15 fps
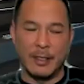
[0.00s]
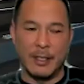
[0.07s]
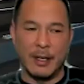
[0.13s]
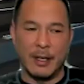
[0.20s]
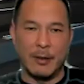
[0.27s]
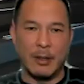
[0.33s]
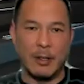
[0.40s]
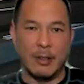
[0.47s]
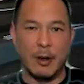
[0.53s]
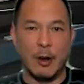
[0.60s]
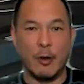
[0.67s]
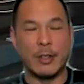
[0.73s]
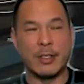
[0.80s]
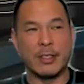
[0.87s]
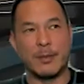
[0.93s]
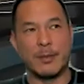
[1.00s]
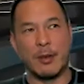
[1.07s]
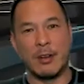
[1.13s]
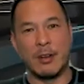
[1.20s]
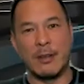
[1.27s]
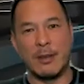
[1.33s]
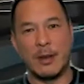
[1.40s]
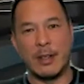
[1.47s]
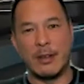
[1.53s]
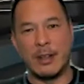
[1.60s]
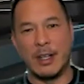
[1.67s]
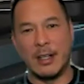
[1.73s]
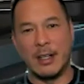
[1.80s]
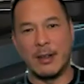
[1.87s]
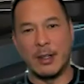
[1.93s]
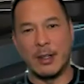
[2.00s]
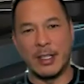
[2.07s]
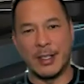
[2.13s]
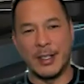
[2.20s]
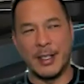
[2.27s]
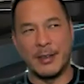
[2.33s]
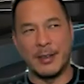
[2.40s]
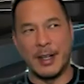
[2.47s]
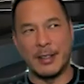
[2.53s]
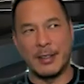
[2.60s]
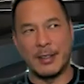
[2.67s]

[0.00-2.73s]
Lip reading: Yeah, well, always important. Even when you're young, you want to look good, right?